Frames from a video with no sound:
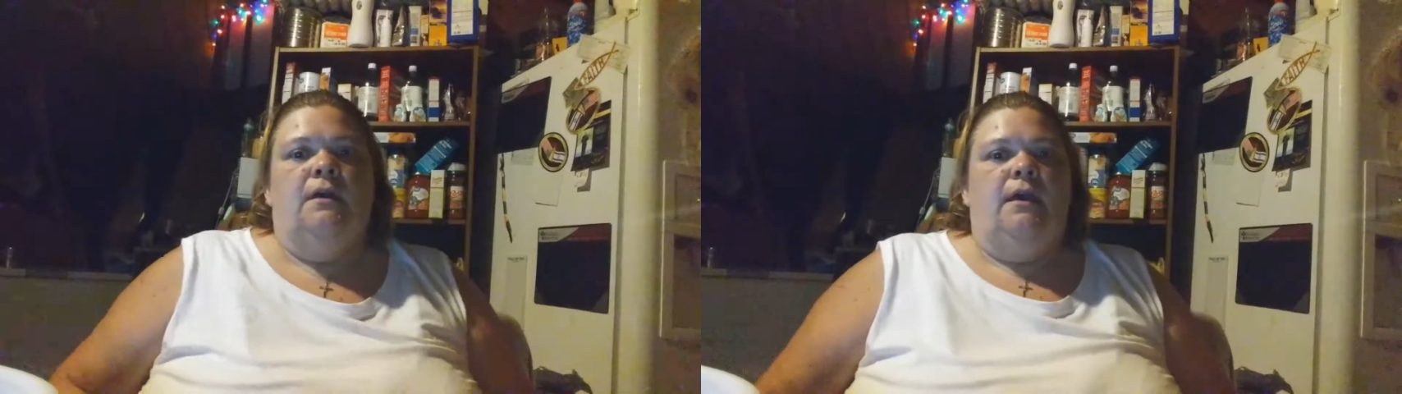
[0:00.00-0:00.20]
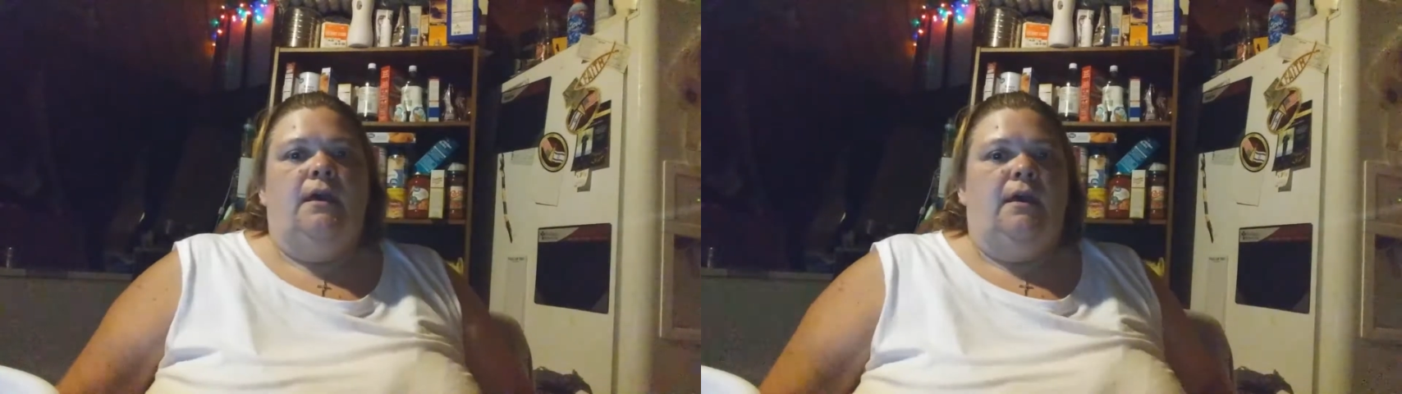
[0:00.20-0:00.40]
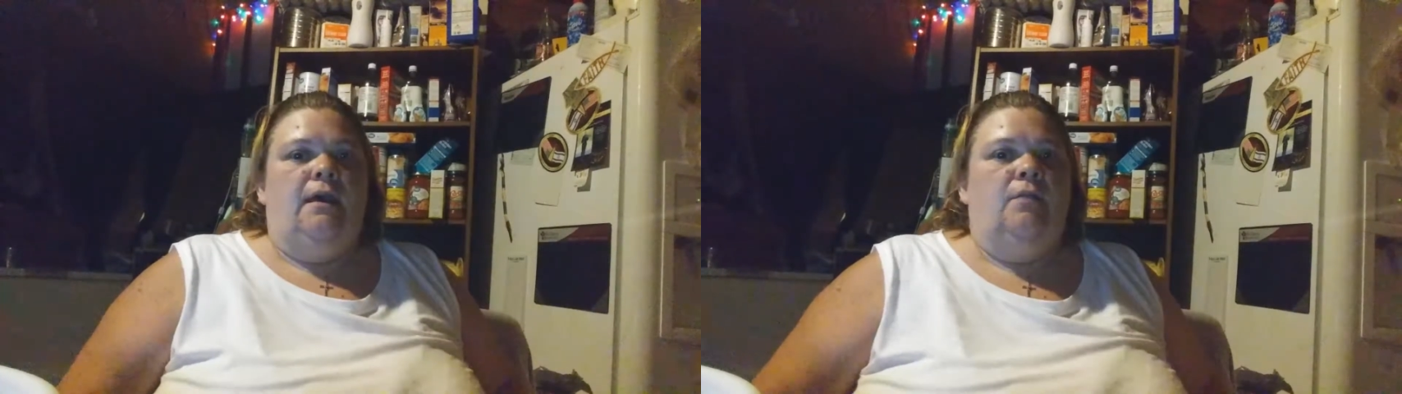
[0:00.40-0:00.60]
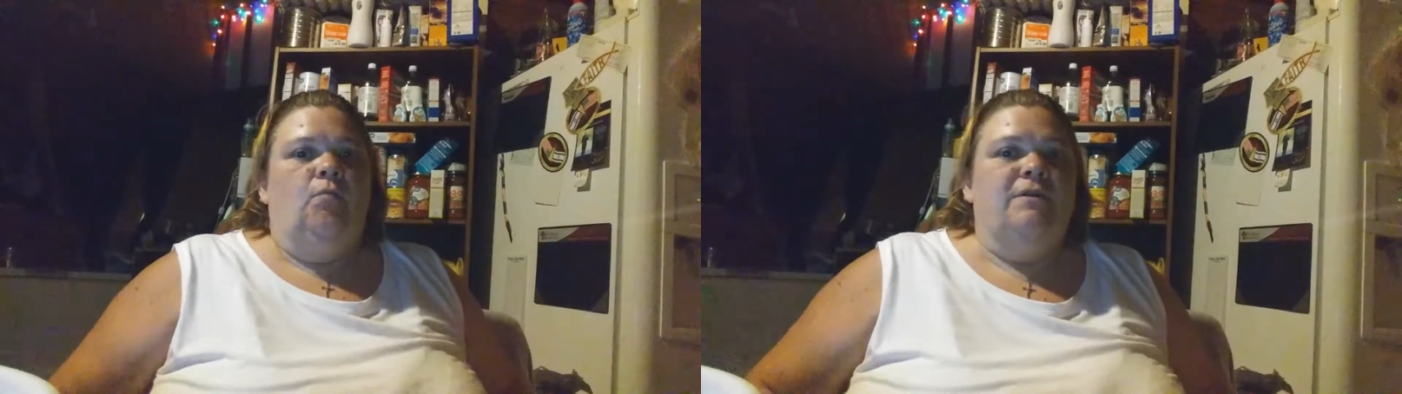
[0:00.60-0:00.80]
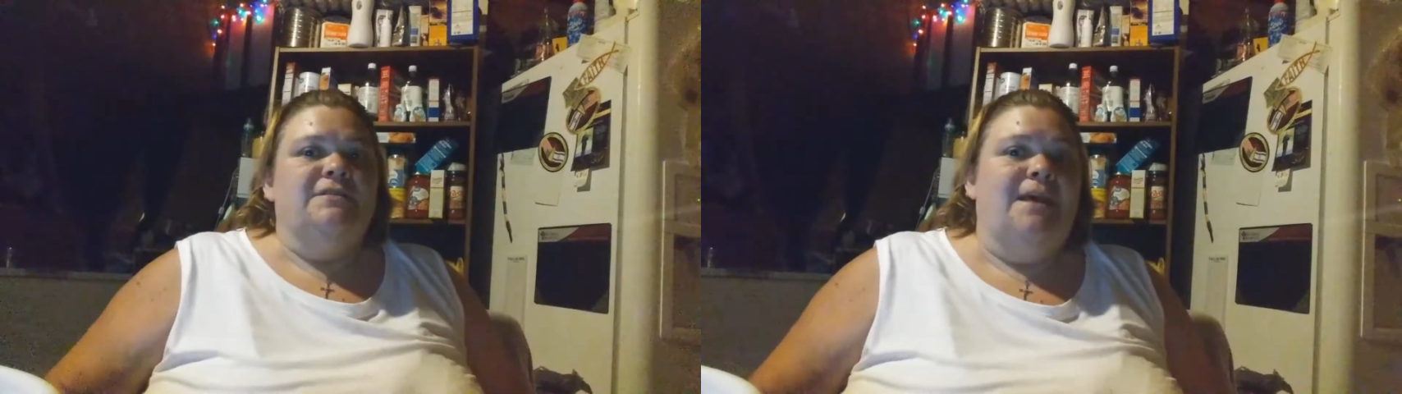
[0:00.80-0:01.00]
and
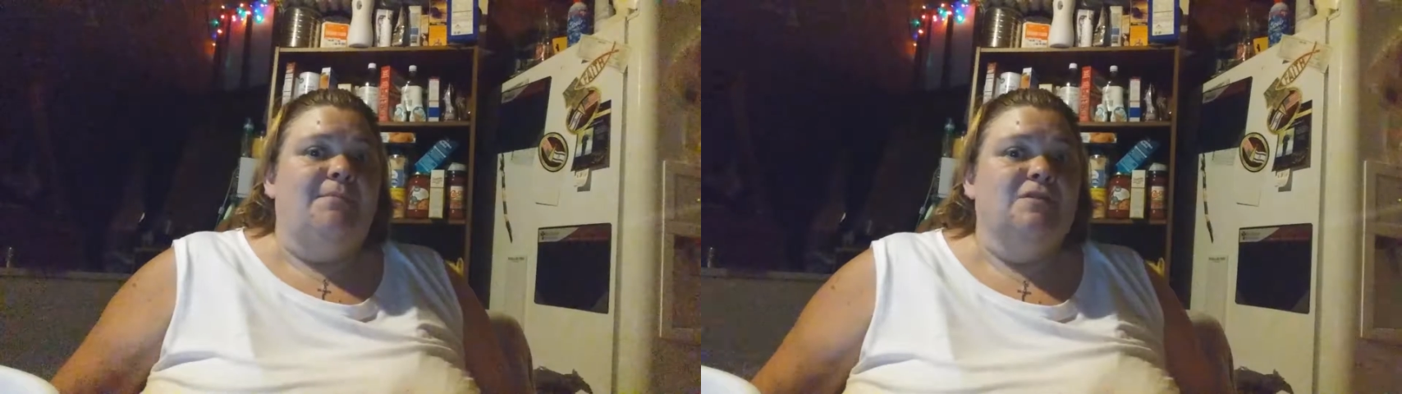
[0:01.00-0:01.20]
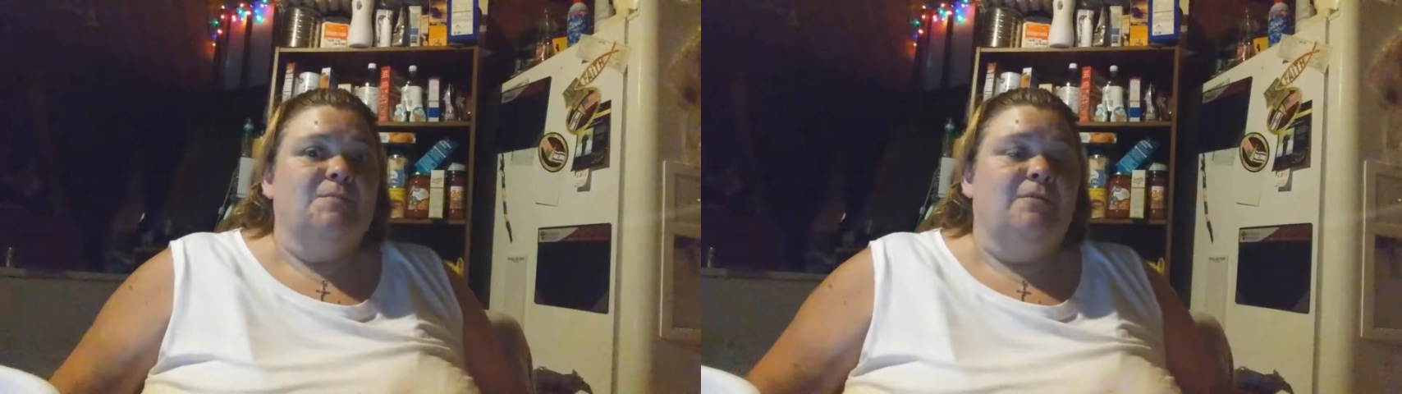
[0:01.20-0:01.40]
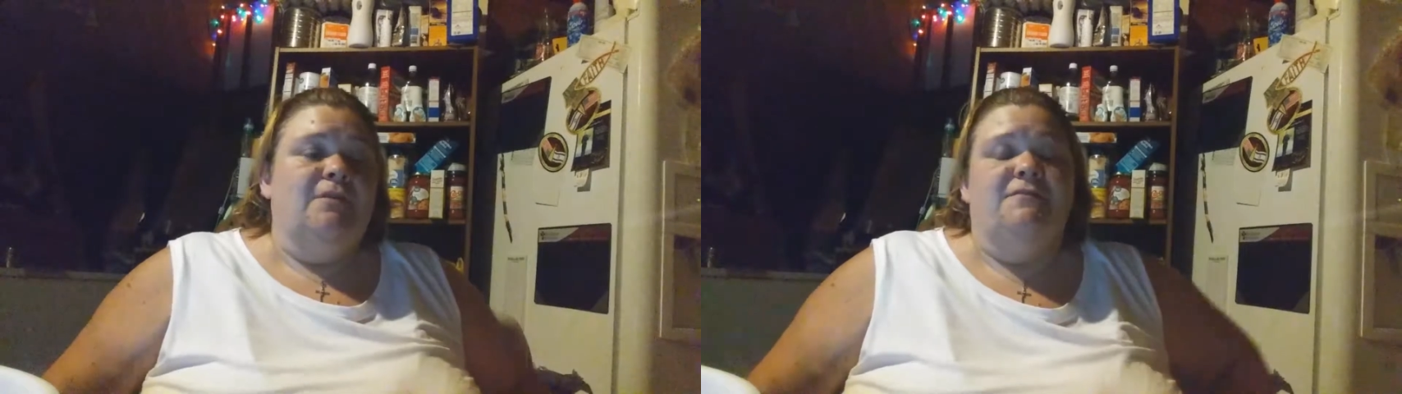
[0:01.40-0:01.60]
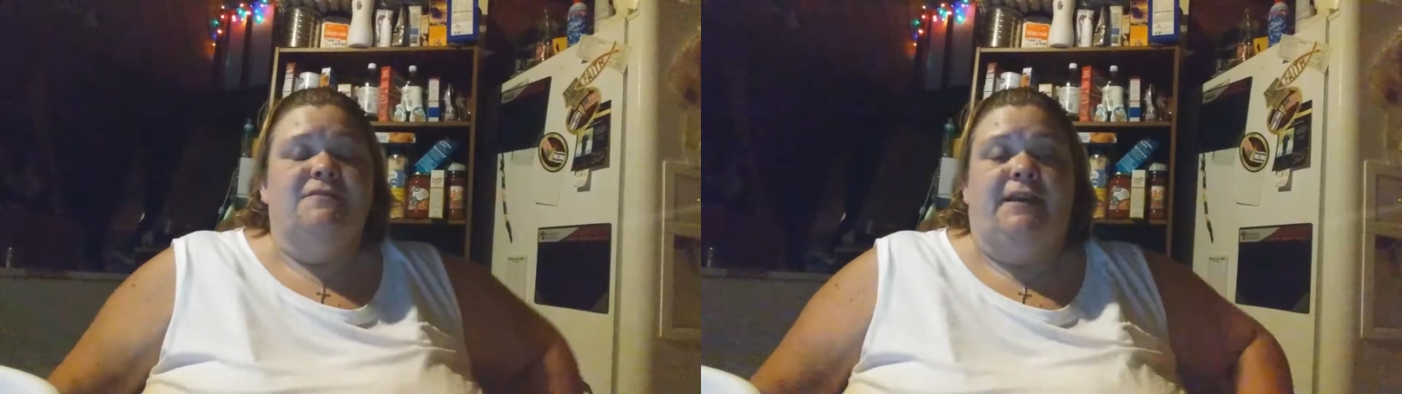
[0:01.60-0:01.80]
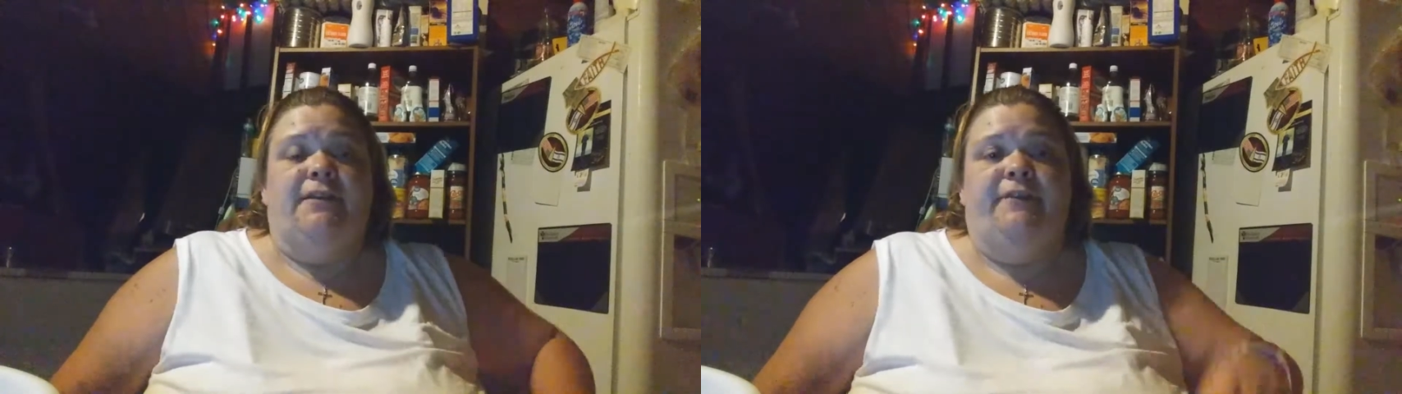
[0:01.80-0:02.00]
1 tablespoon of
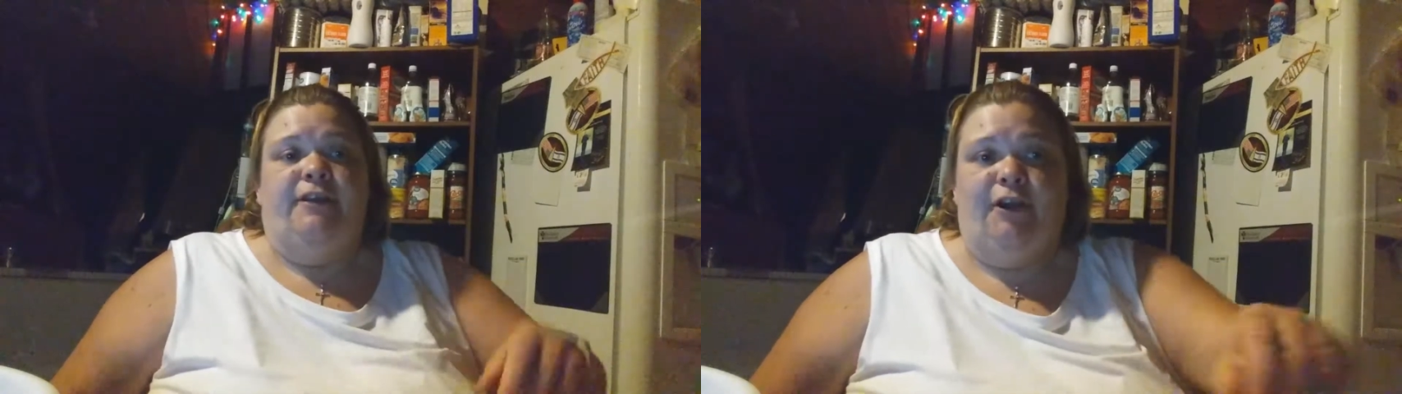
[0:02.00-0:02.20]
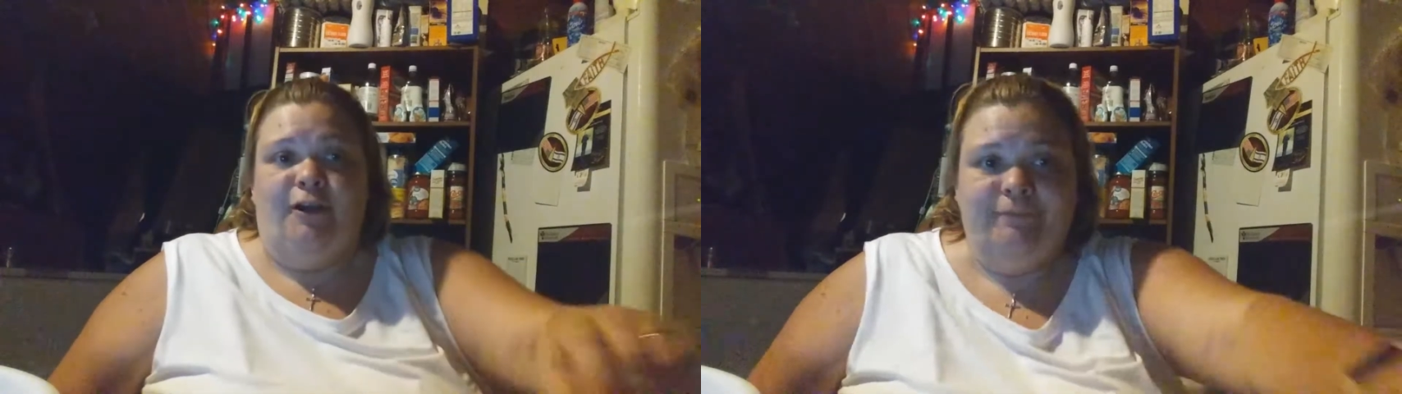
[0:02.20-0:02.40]
cider vinegar.